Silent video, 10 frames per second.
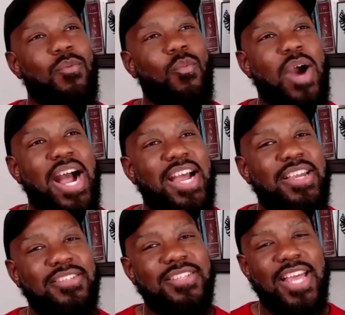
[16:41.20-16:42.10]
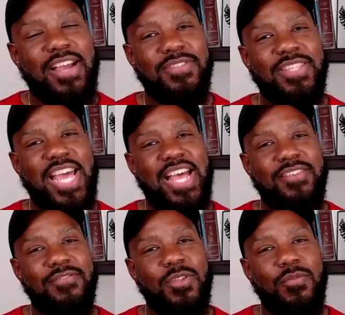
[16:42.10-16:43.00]
wise, have
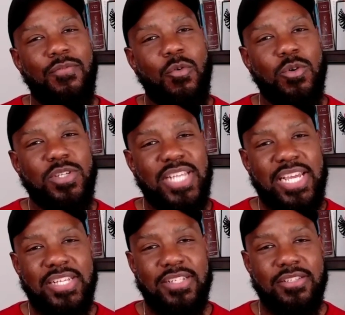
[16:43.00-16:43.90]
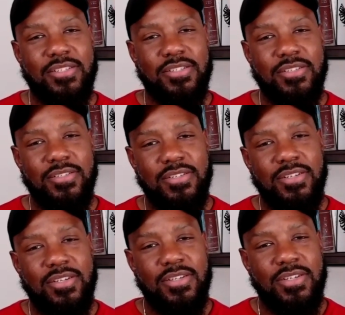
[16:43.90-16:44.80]
have the foresight to
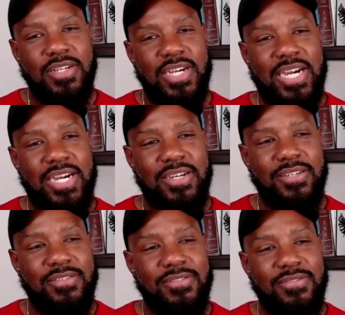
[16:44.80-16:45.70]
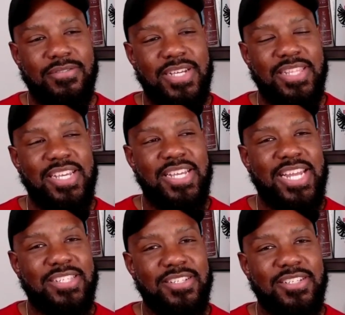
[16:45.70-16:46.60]
um and then
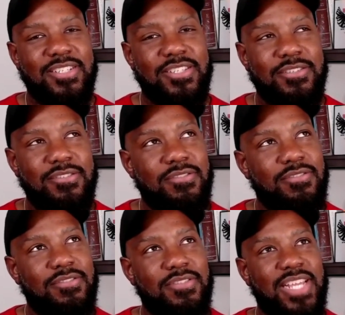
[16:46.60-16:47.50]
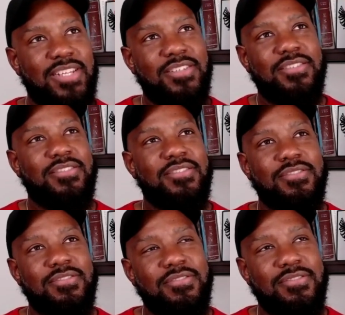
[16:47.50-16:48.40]
not to get like
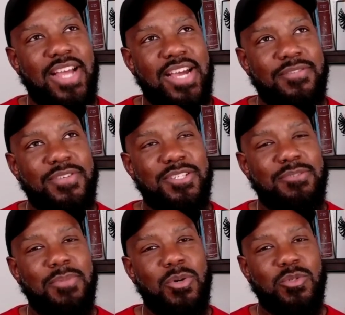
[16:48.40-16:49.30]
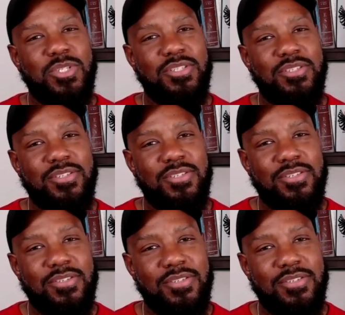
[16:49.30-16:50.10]
out of his emotions.